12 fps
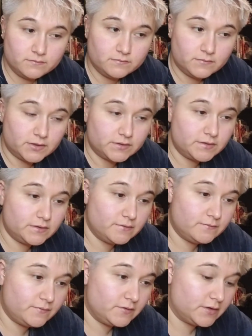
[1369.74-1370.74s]
like I said,
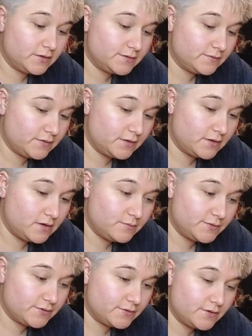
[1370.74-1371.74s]
if you guys have any
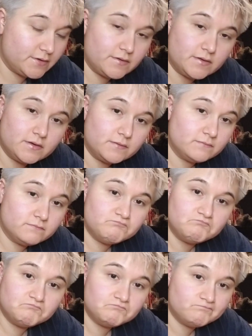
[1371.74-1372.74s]
comments or anything,
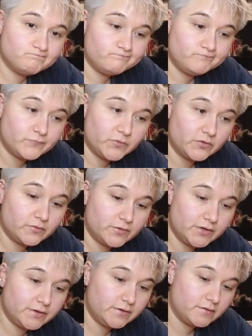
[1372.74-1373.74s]
feel
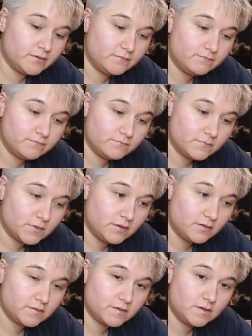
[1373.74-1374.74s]
free to hit
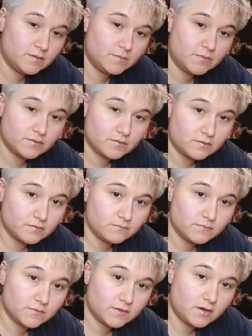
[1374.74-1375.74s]
us up on
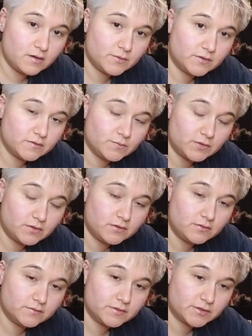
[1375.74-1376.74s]
the comments
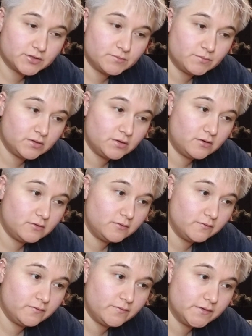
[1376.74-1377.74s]
section below
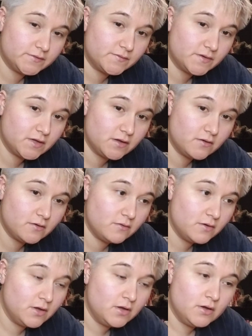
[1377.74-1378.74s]
of this video,
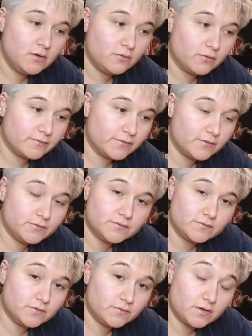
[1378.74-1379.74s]
or for those of
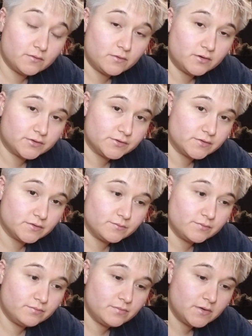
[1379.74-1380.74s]
you that watch us on
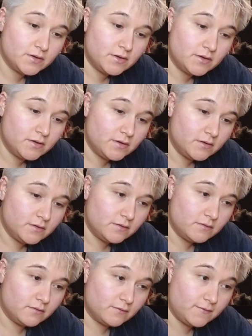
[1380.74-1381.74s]

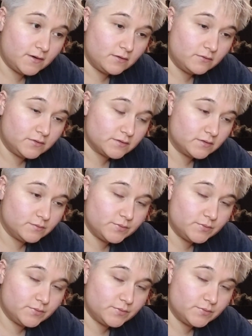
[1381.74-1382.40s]
or follow us on